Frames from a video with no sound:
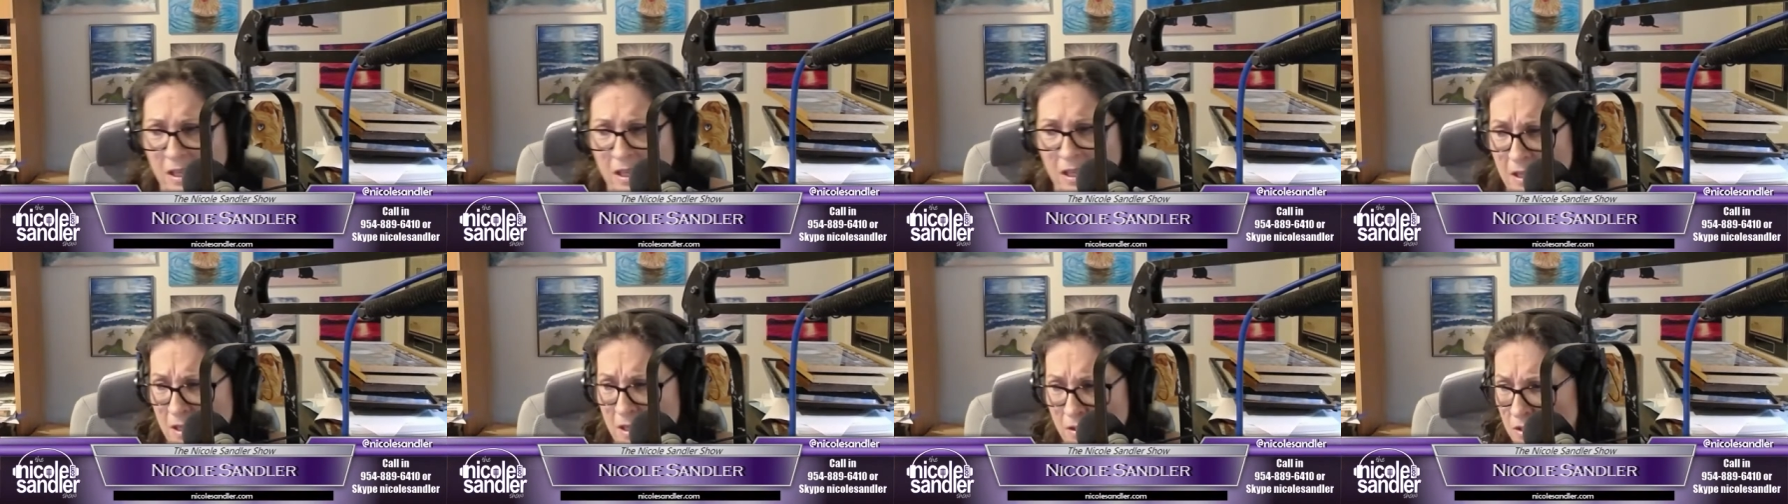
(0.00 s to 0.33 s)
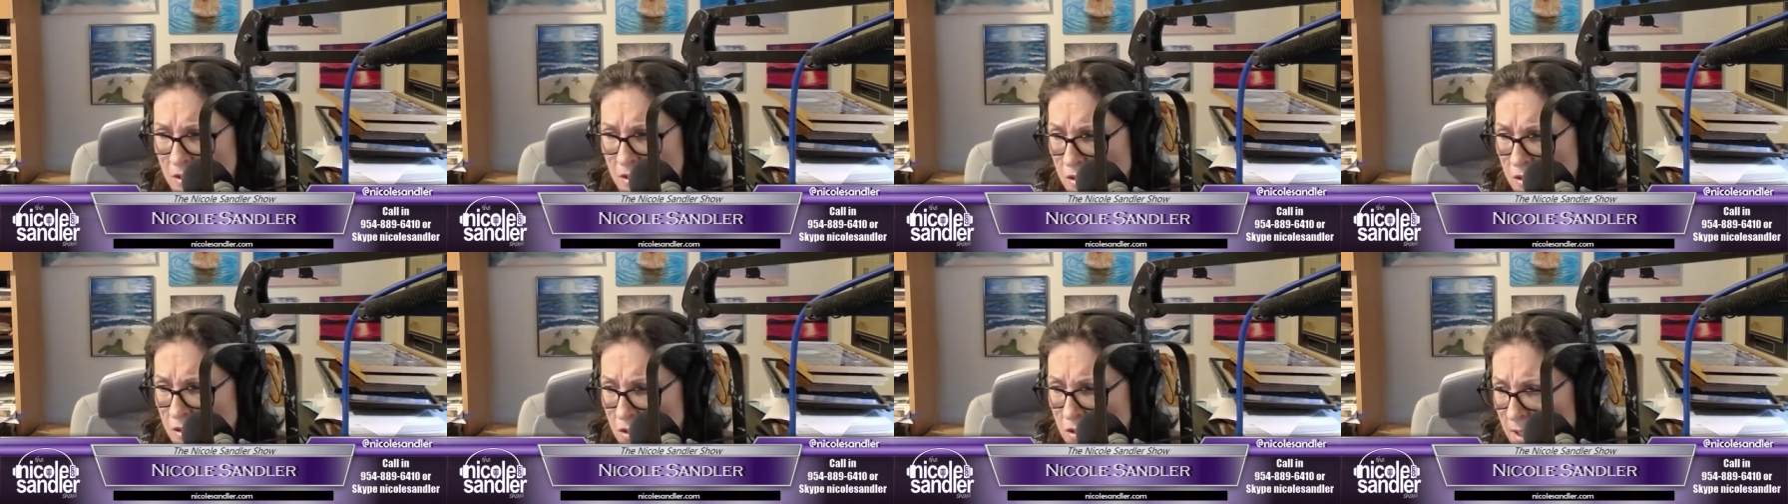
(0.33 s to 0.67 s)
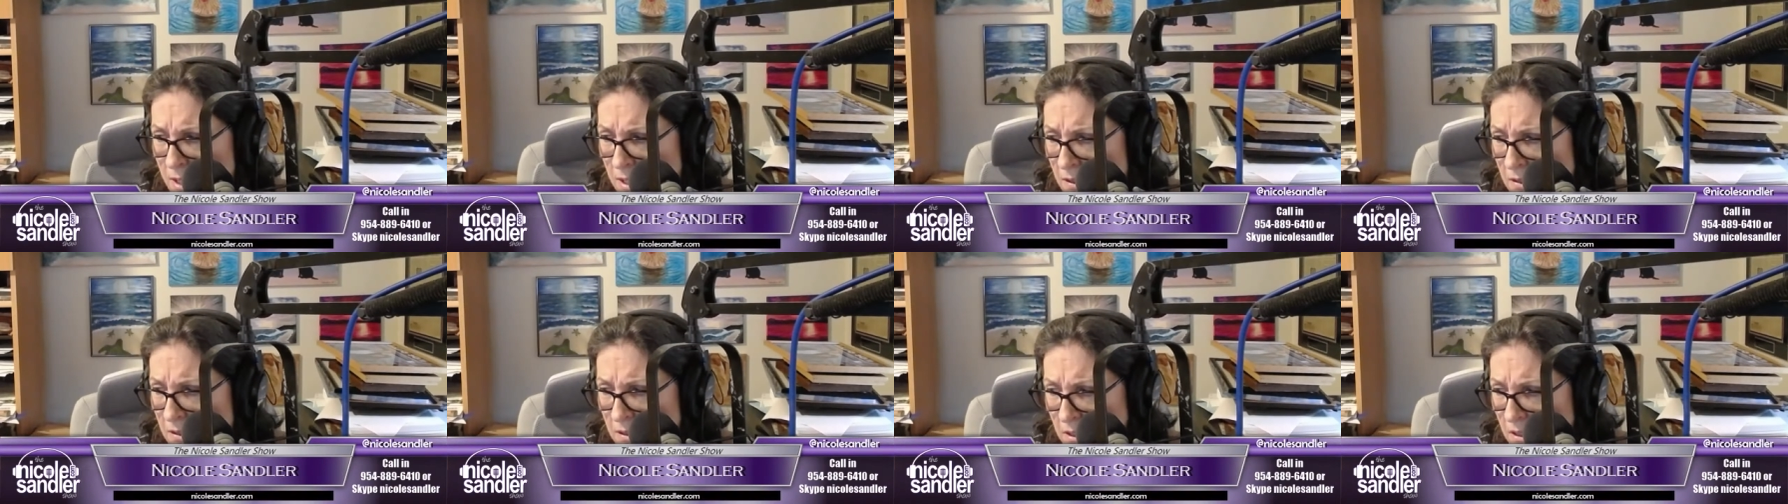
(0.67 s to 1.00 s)
He hears he's
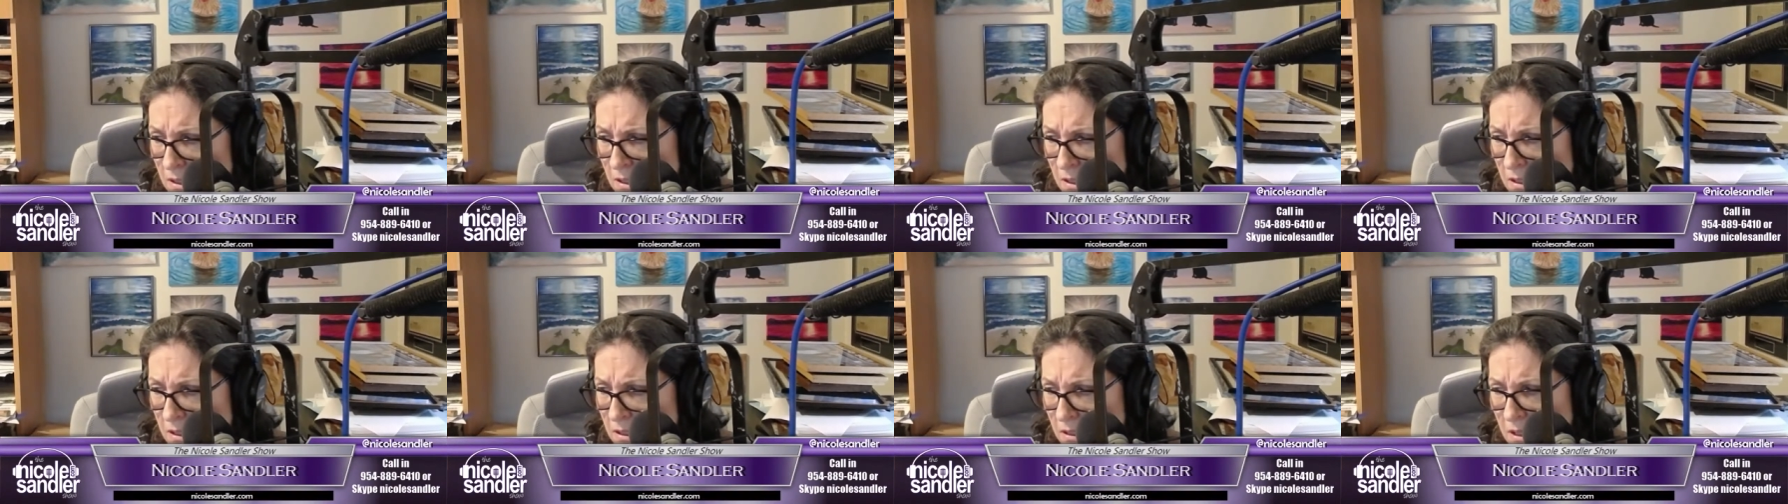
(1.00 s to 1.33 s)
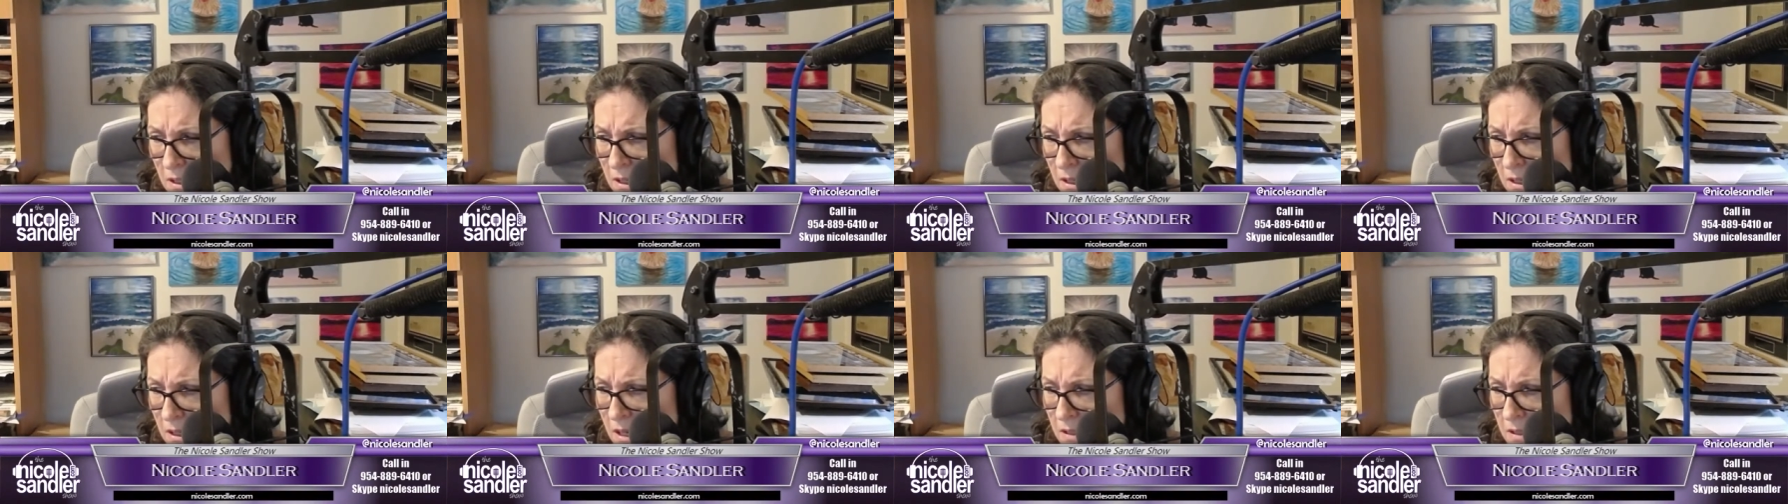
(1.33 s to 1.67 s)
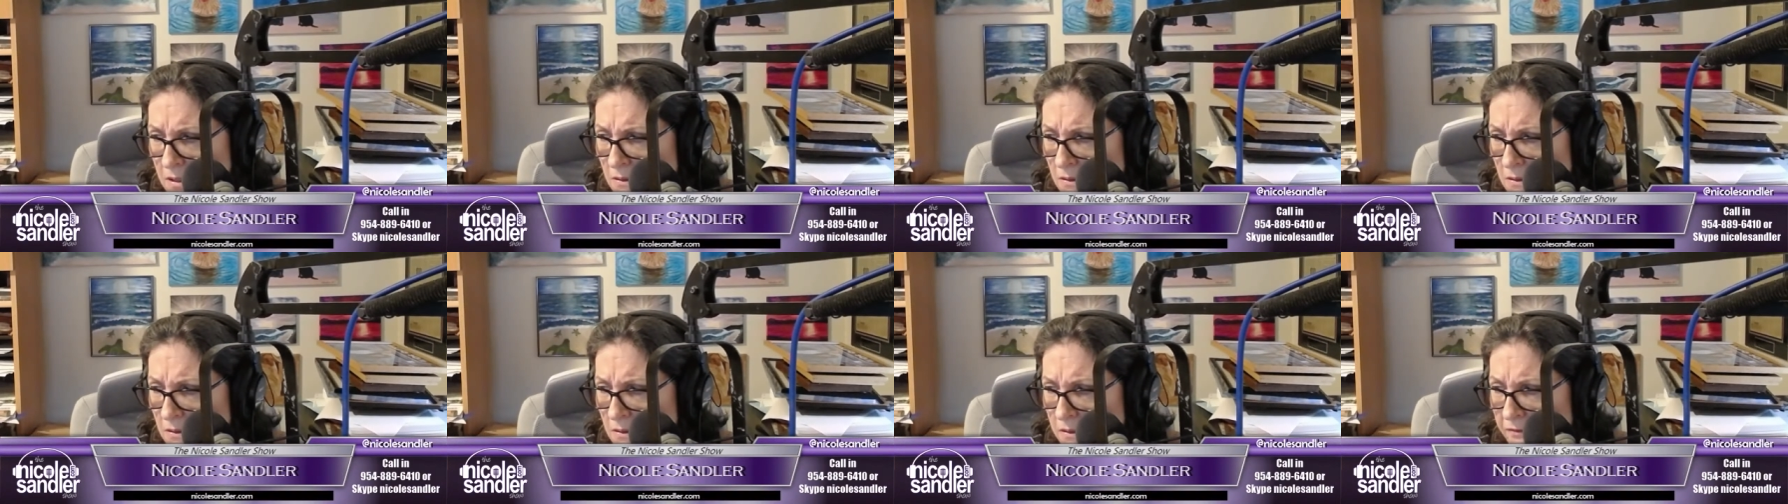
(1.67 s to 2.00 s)
doing
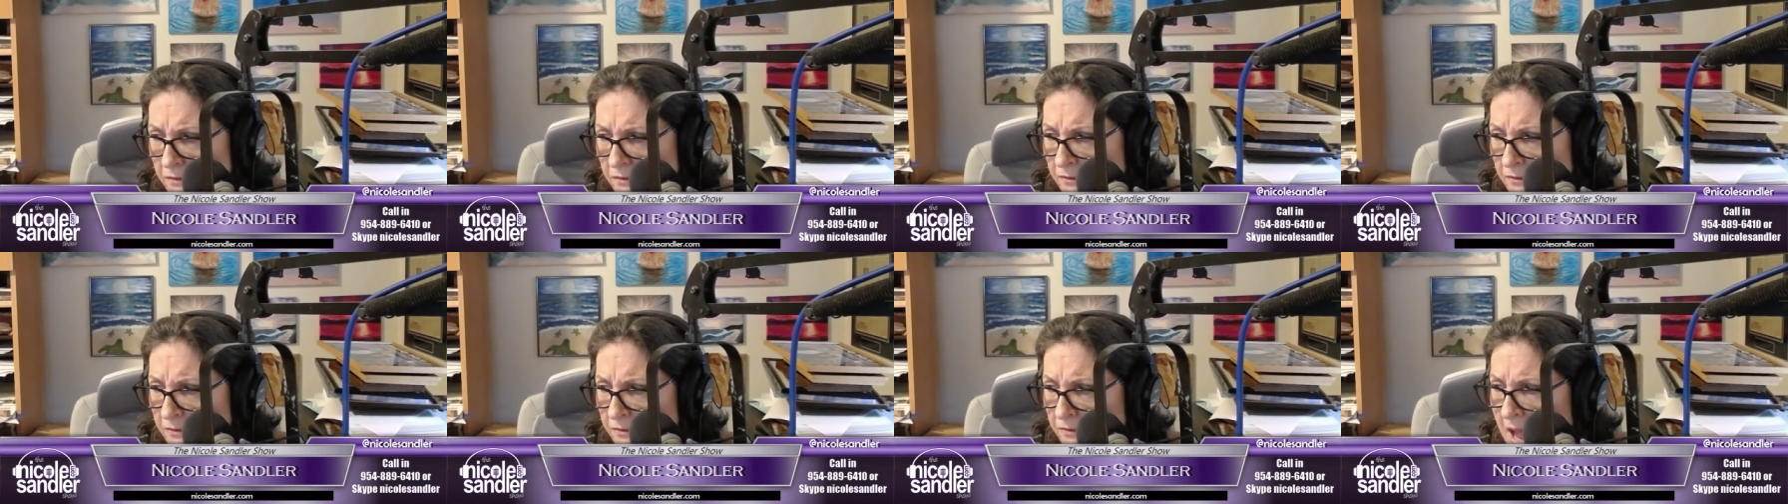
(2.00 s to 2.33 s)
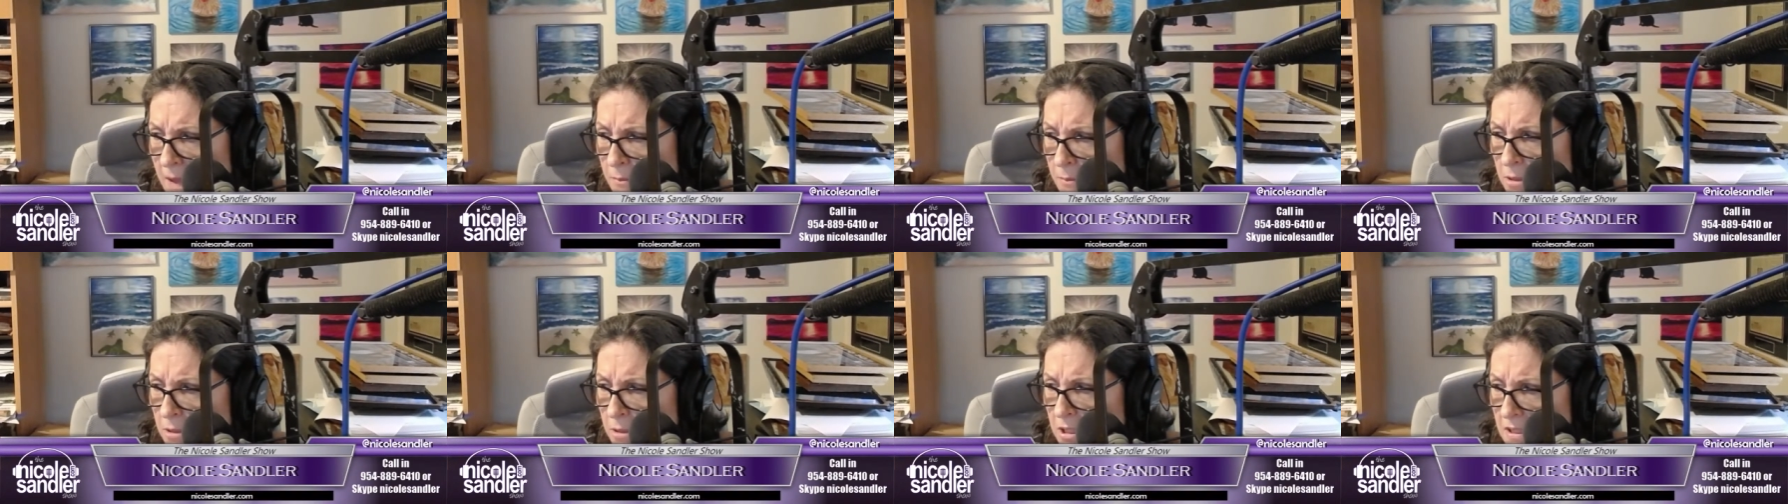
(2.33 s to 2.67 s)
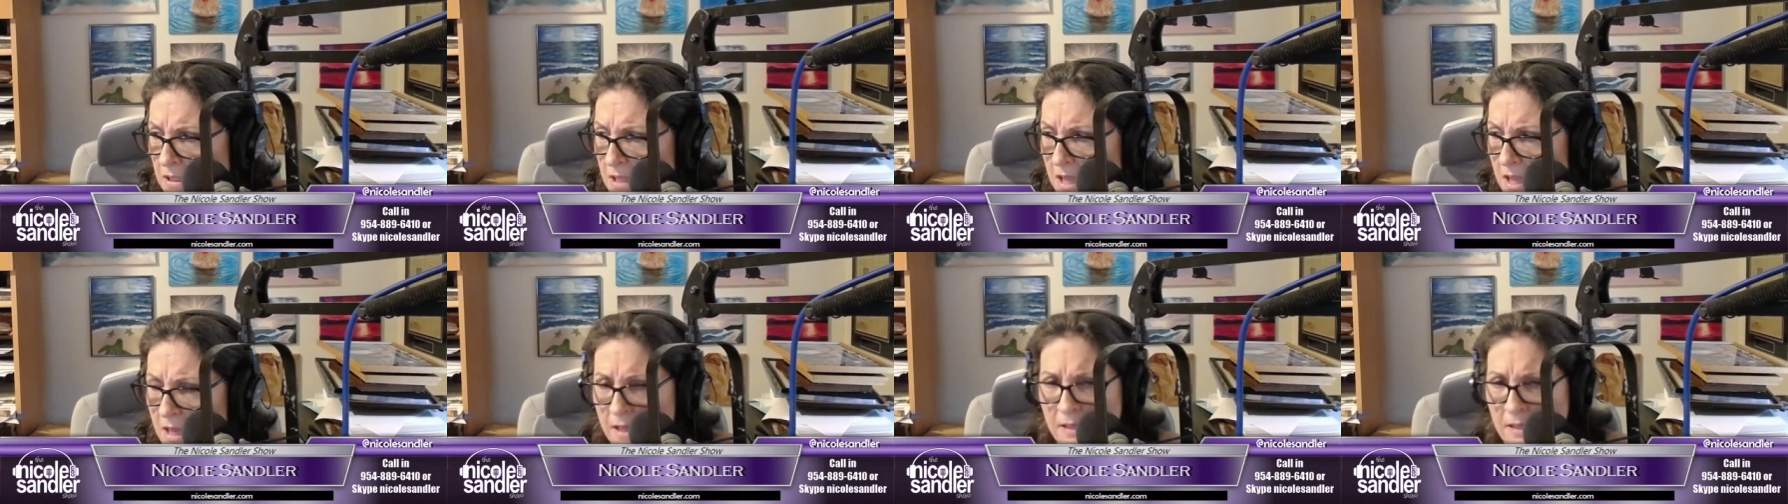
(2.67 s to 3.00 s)
uh,
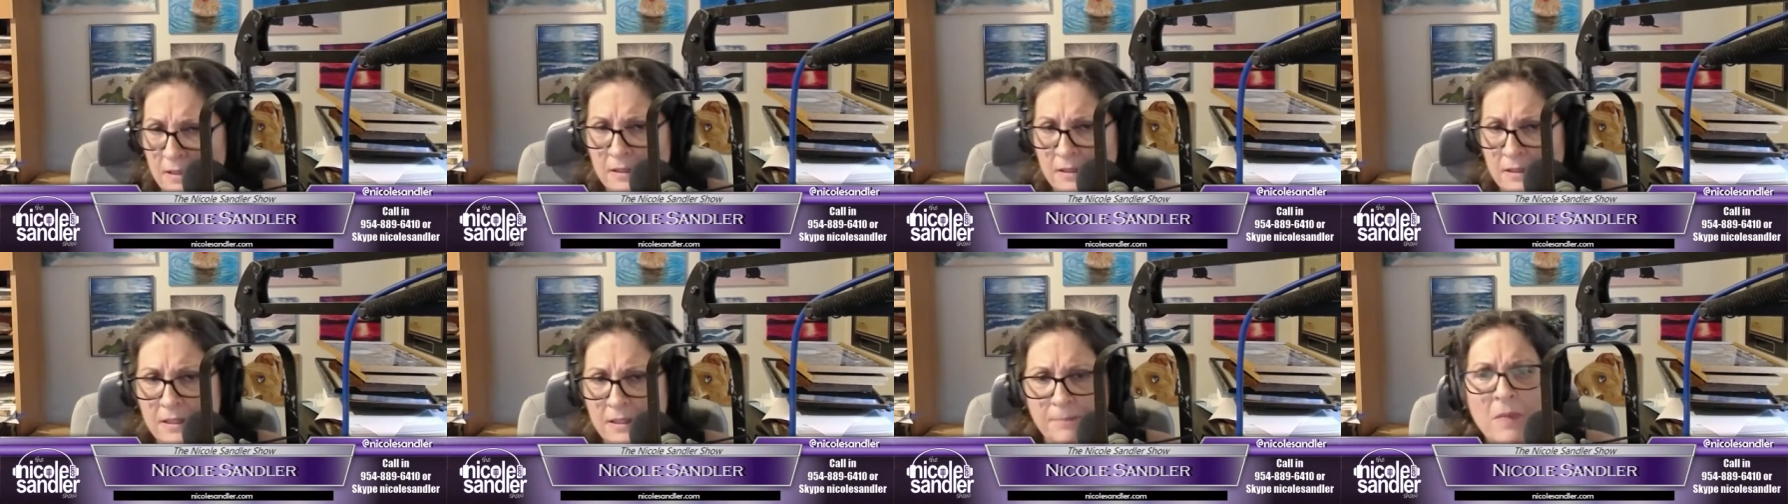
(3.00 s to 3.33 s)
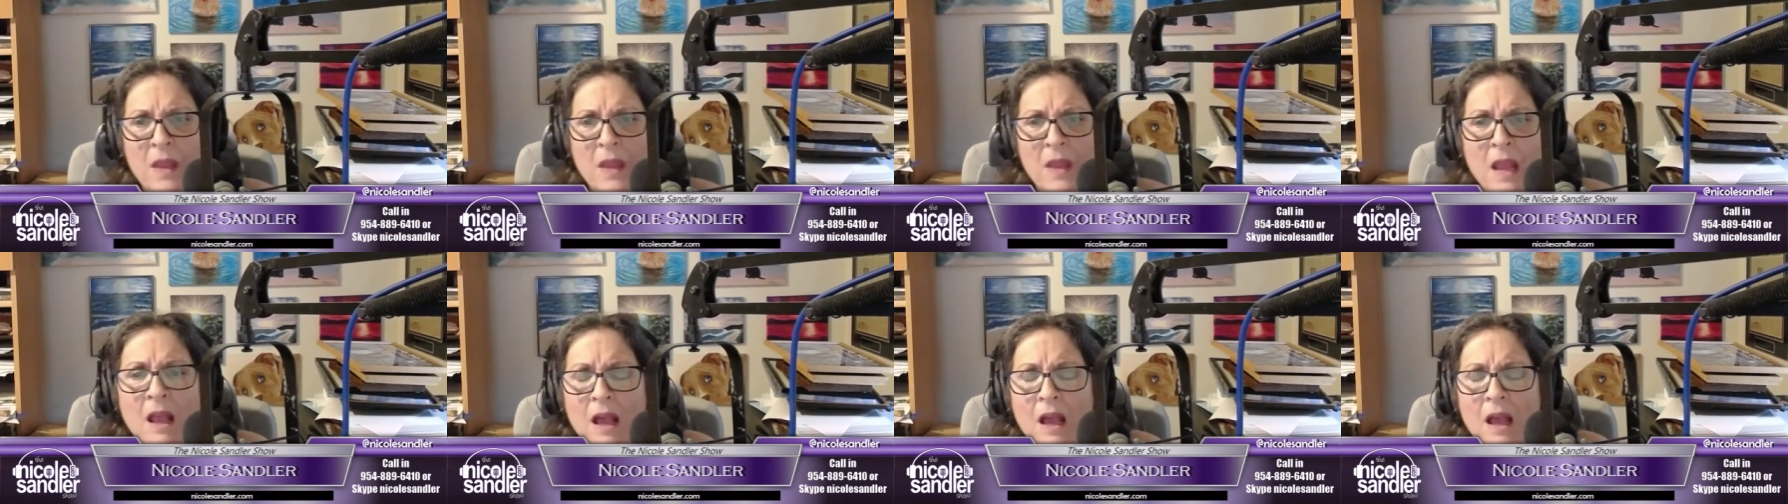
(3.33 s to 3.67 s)
fabulous things.